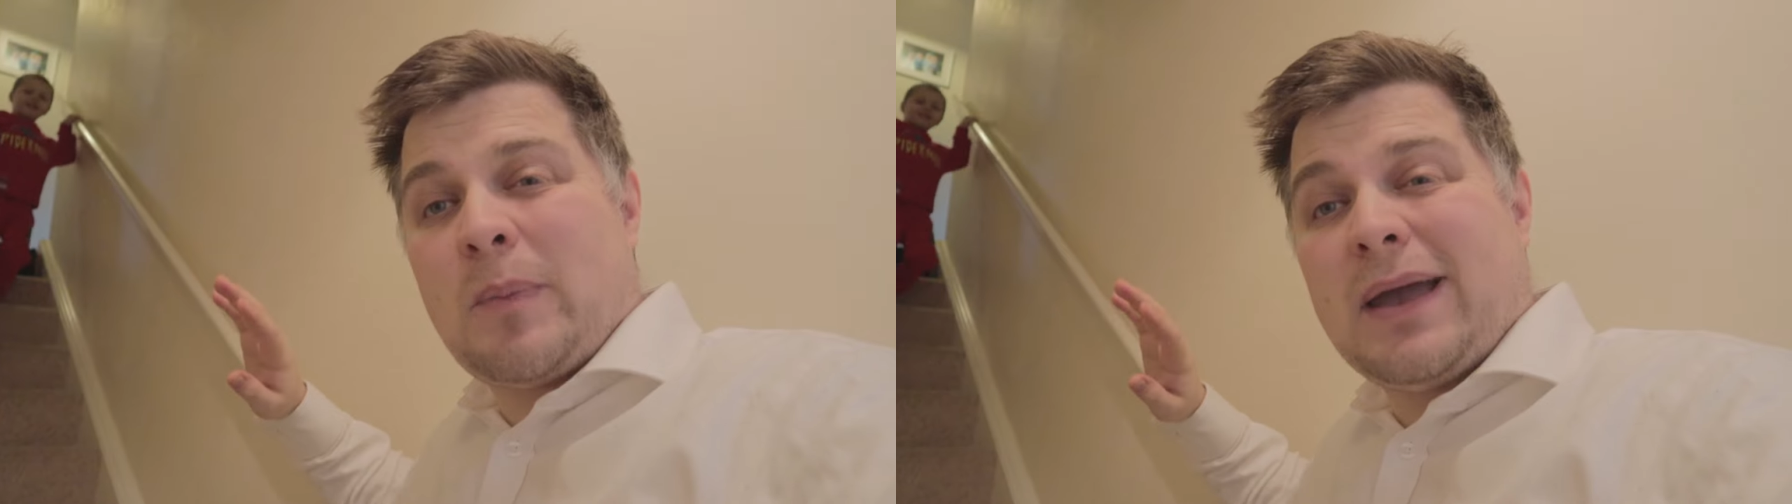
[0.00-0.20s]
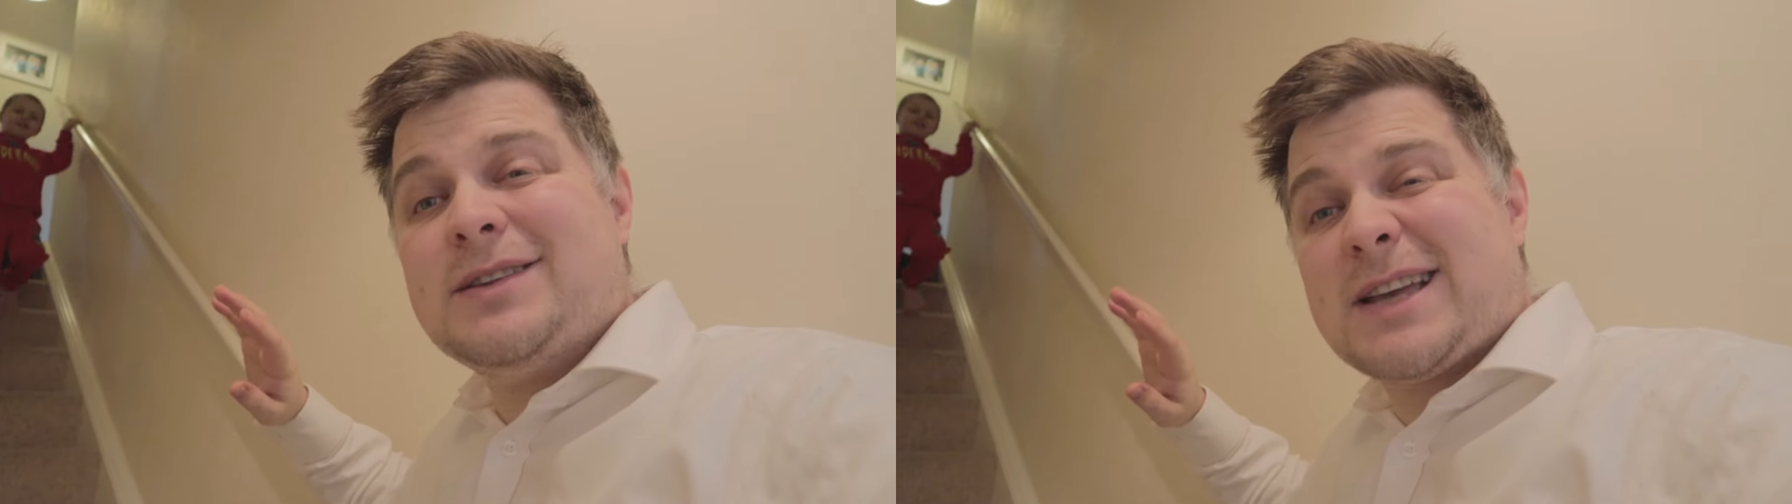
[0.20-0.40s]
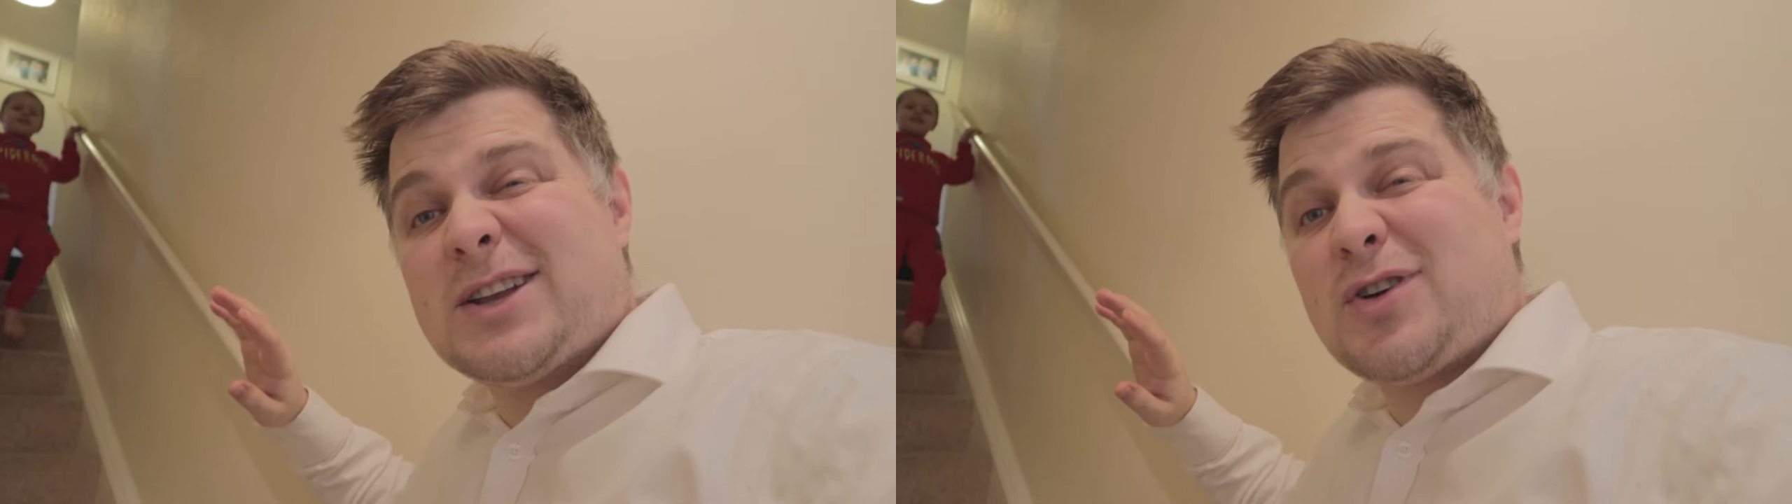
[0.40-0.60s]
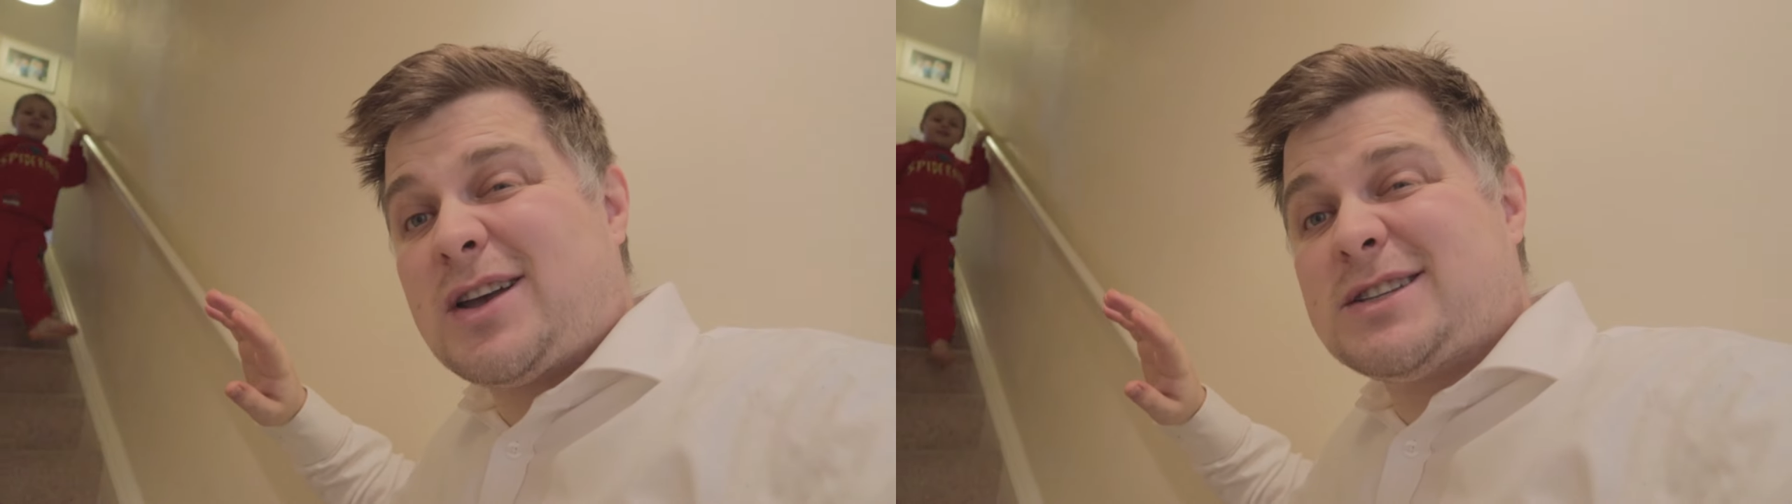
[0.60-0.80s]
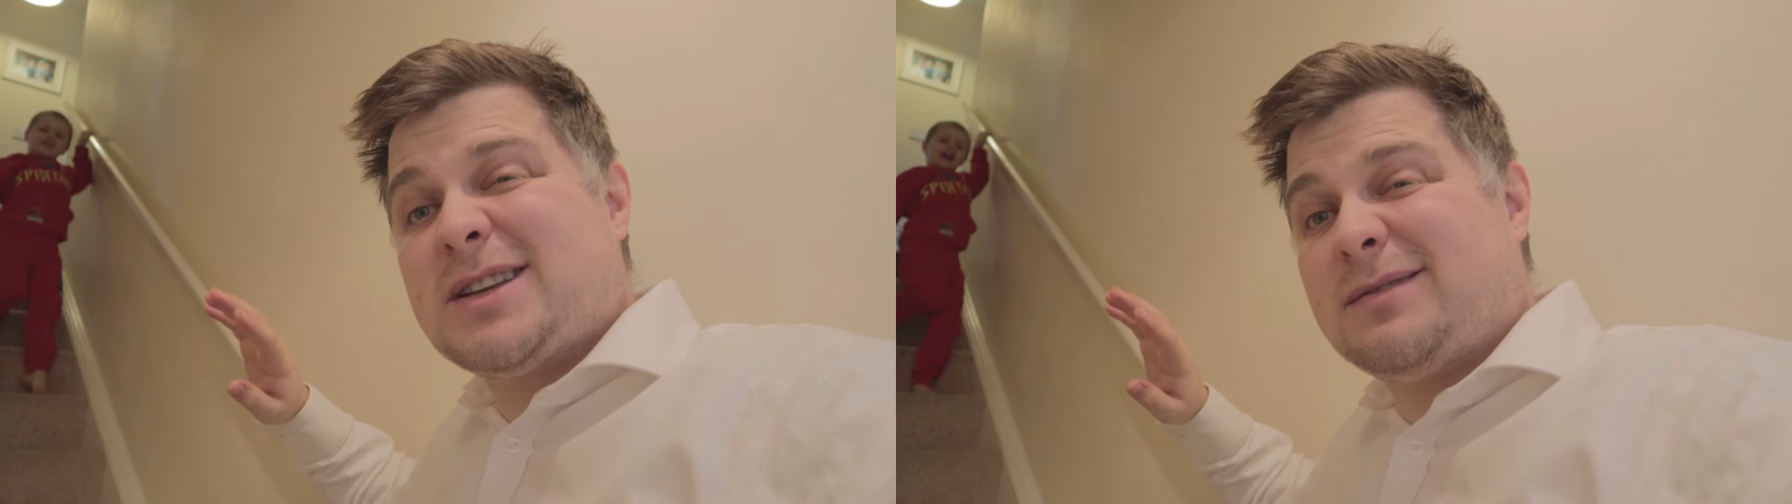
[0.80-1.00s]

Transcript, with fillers: pain to get dressed.